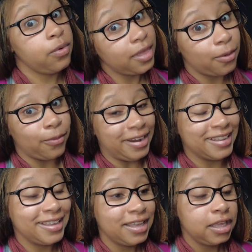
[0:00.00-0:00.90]
without one.
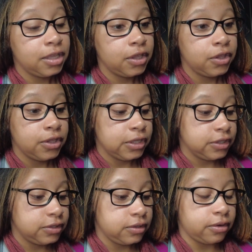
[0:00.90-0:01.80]

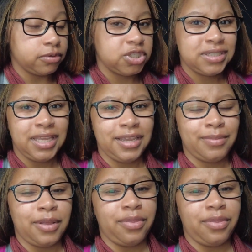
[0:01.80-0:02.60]
So it should take about